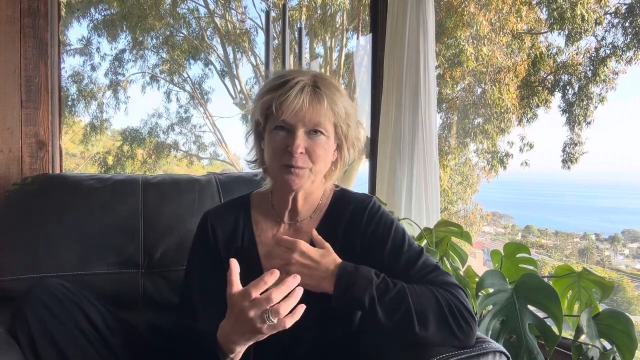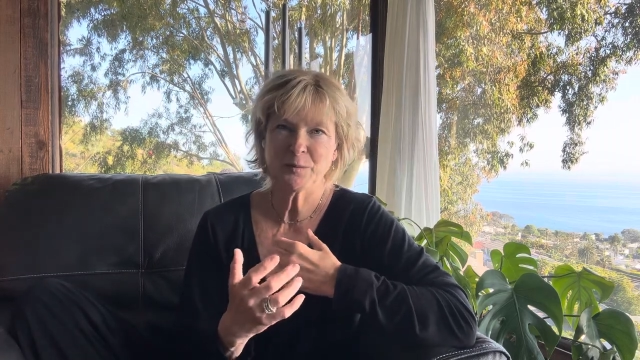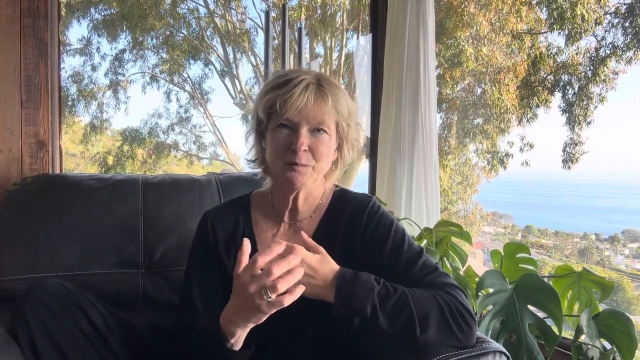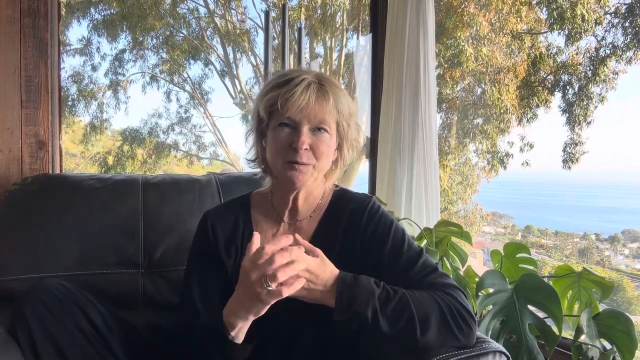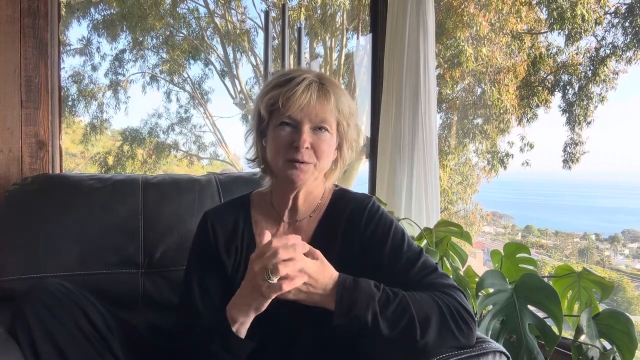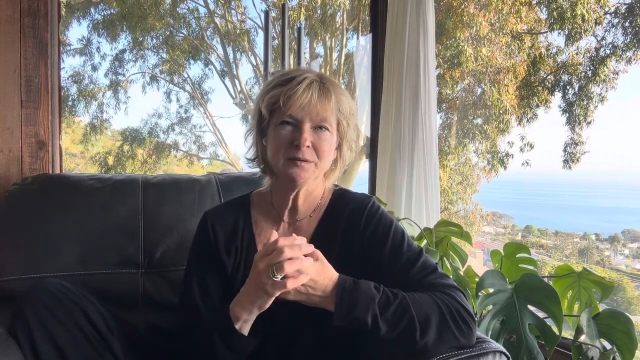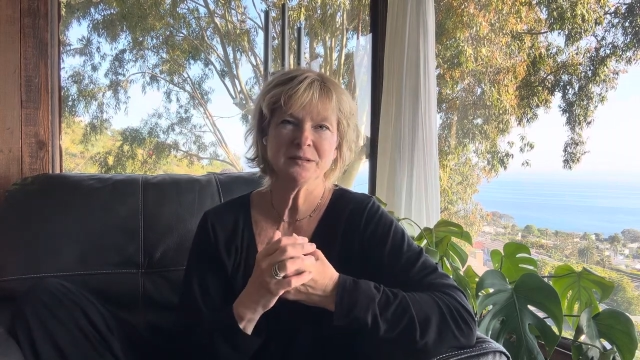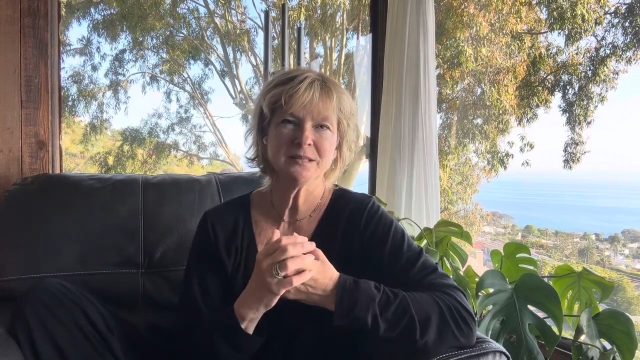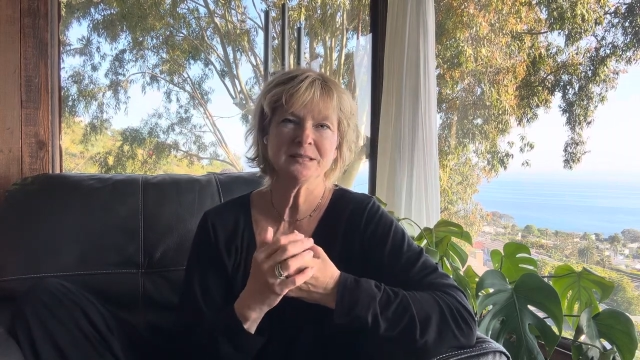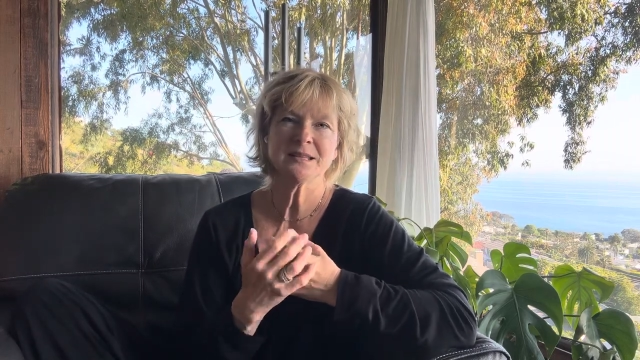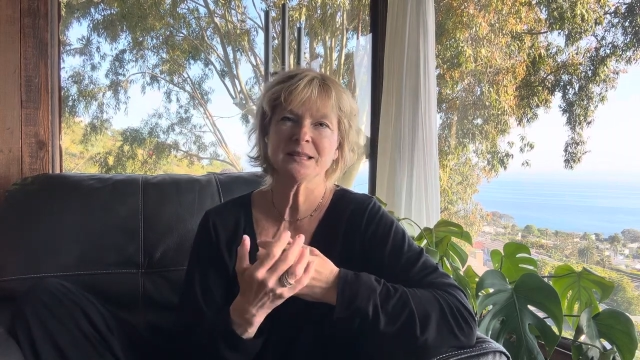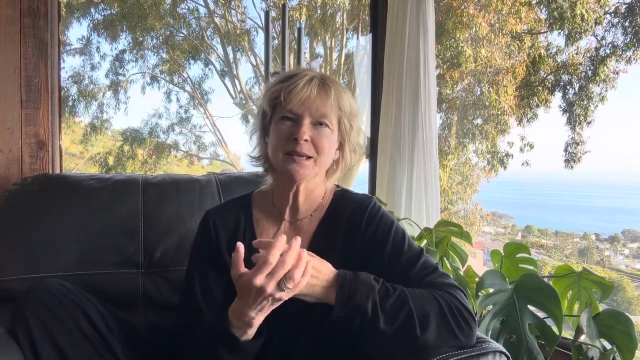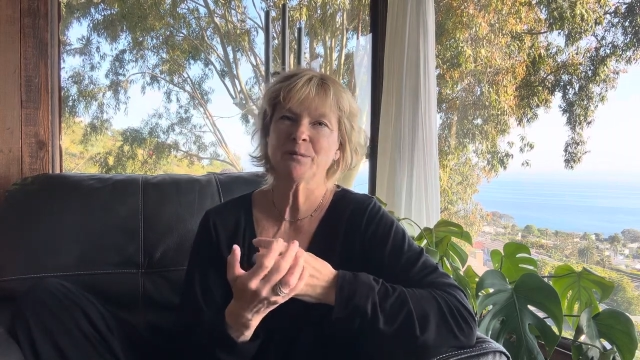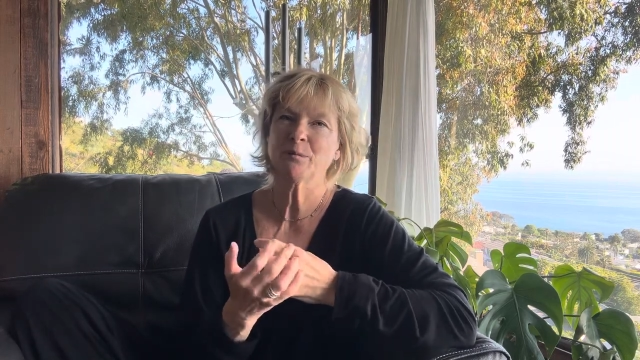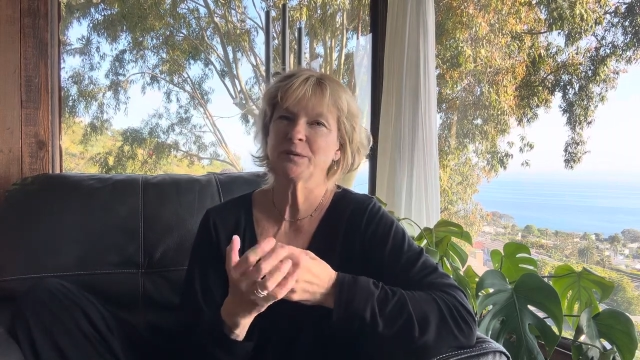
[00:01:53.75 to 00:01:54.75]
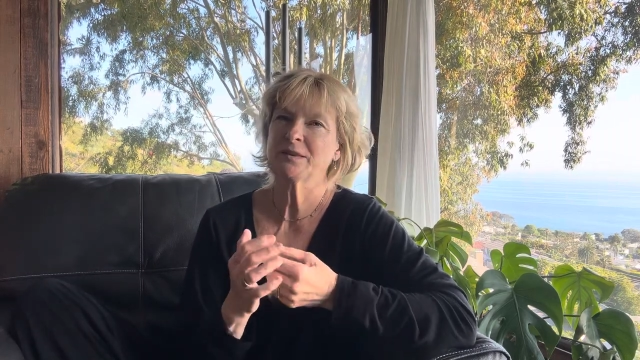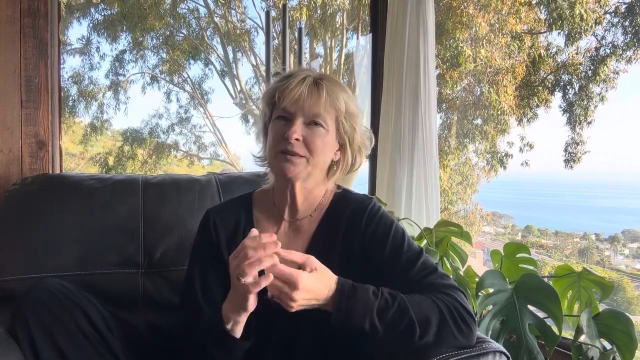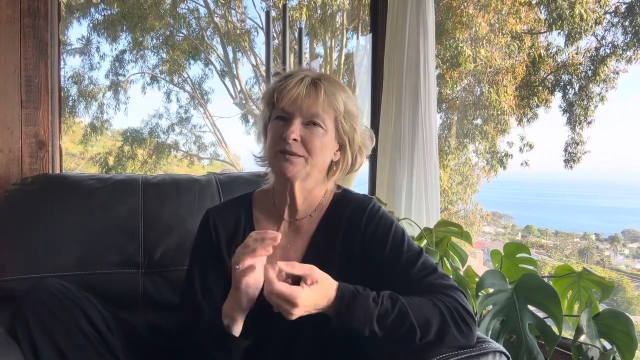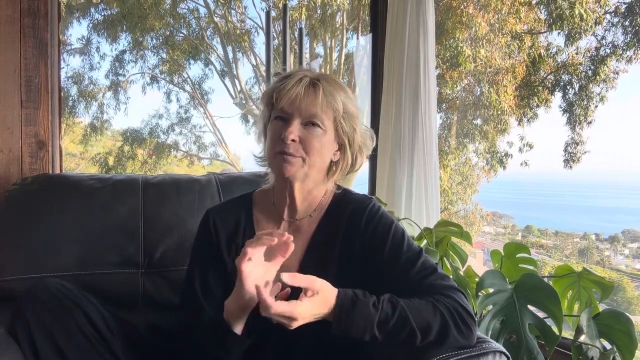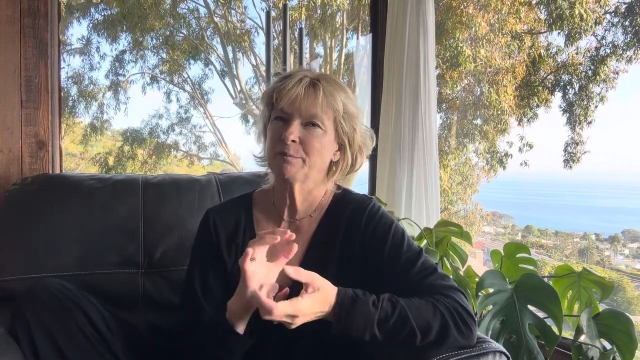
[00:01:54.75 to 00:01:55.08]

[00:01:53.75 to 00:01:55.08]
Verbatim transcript: We move into them with this